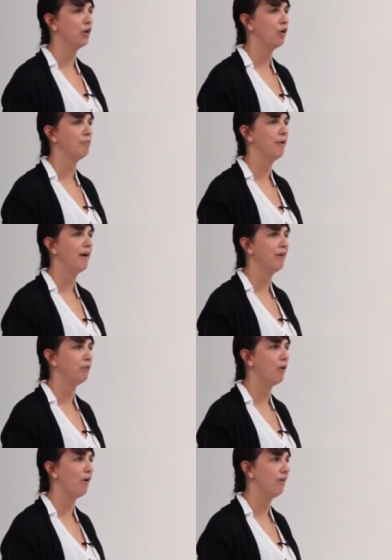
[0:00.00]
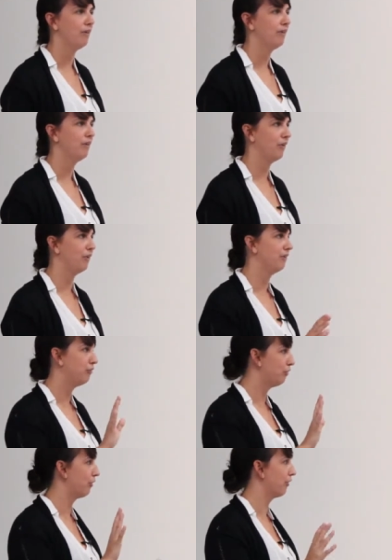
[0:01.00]
go up on the wall or
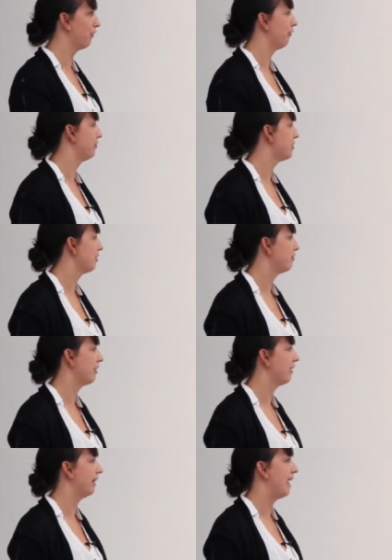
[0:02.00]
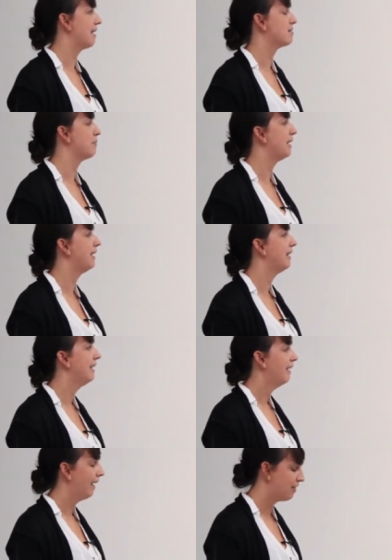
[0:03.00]
vertical till the very last minute. I